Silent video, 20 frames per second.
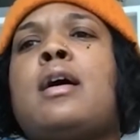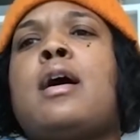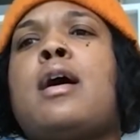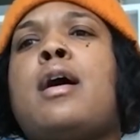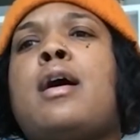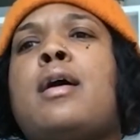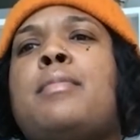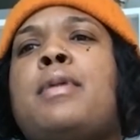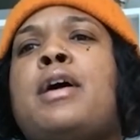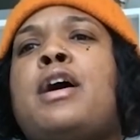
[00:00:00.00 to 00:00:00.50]

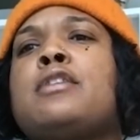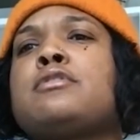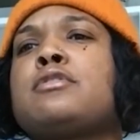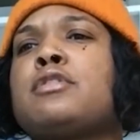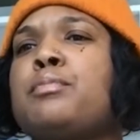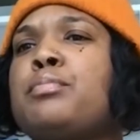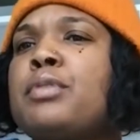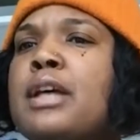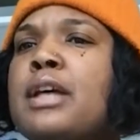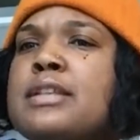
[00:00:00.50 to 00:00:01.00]
helps with
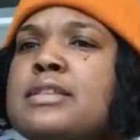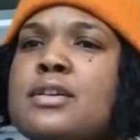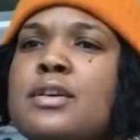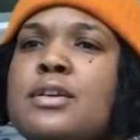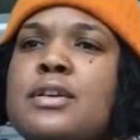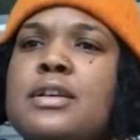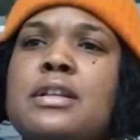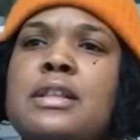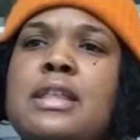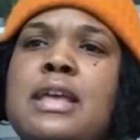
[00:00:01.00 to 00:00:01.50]
blood
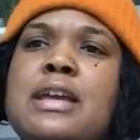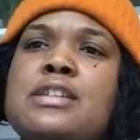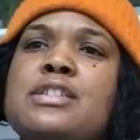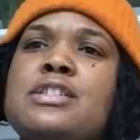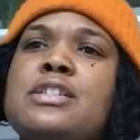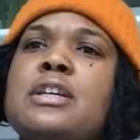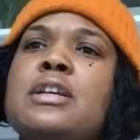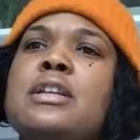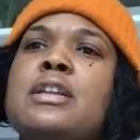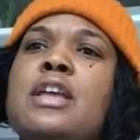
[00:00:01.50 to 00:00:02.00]

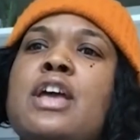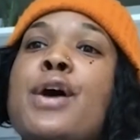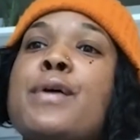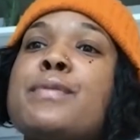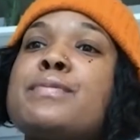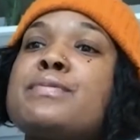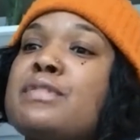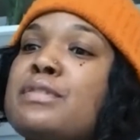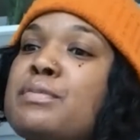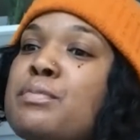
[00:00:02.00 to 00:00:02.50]
circulation, helps
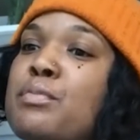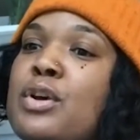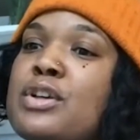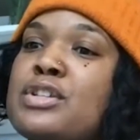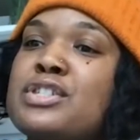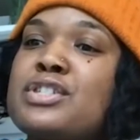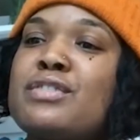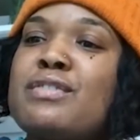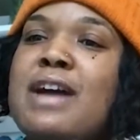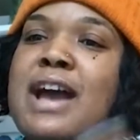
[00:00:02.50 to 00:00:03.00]
with
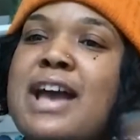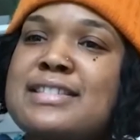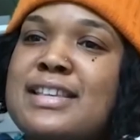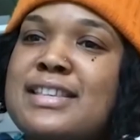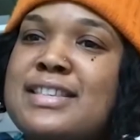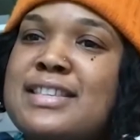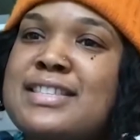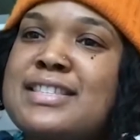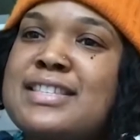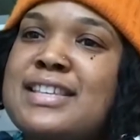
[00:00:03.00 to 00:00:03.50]
moisturizing the
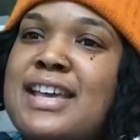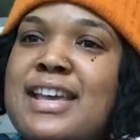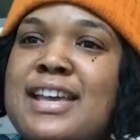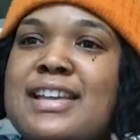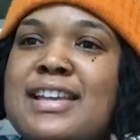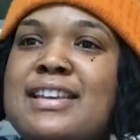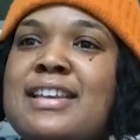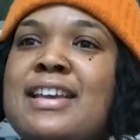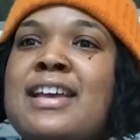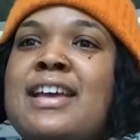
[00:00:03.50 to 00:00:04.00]
skin,
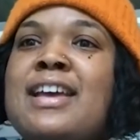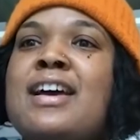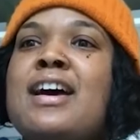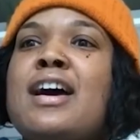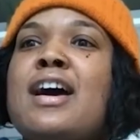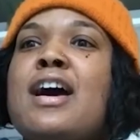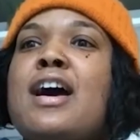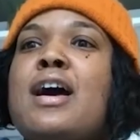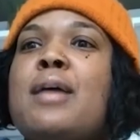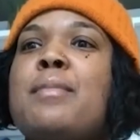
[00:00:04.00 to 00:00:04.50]

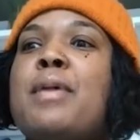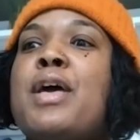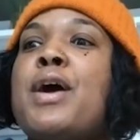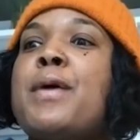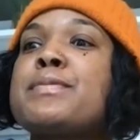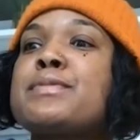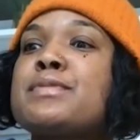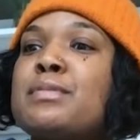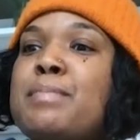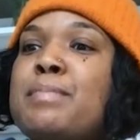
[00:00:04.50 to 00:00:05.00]
helps
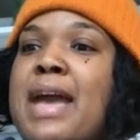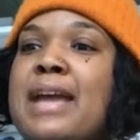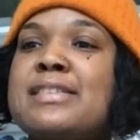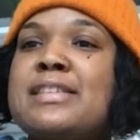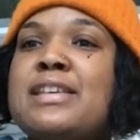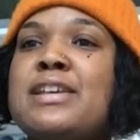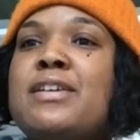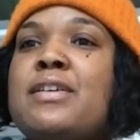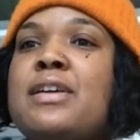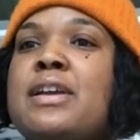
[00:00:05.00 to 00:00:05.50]
with
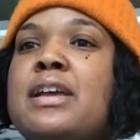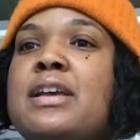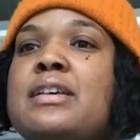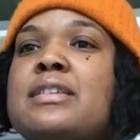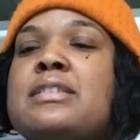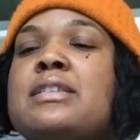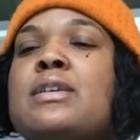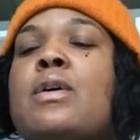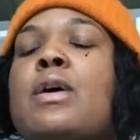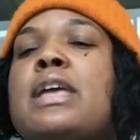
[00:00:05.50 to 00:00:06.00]
bacteria.
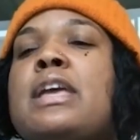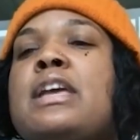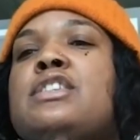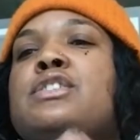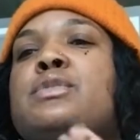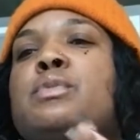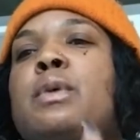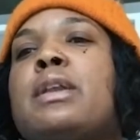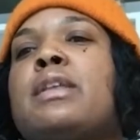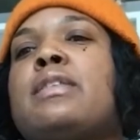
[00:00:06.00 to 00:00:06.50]
So each
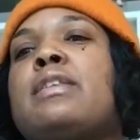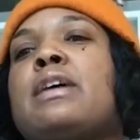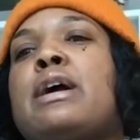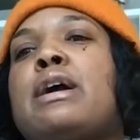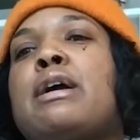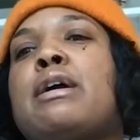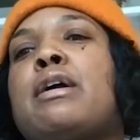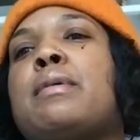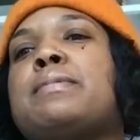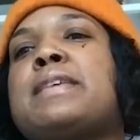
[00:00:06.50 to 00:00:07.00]
one of the
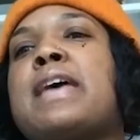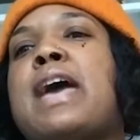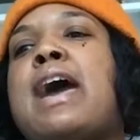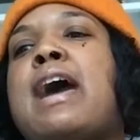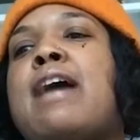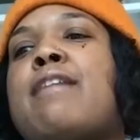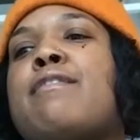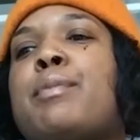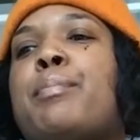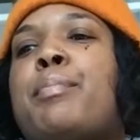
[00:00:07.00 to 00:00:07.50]
herbs have
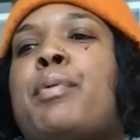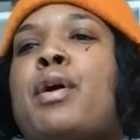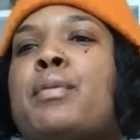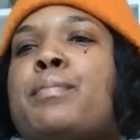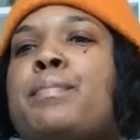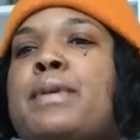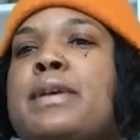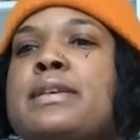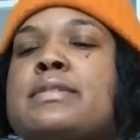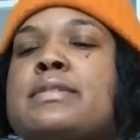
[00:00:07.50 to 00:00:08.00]
a purpose.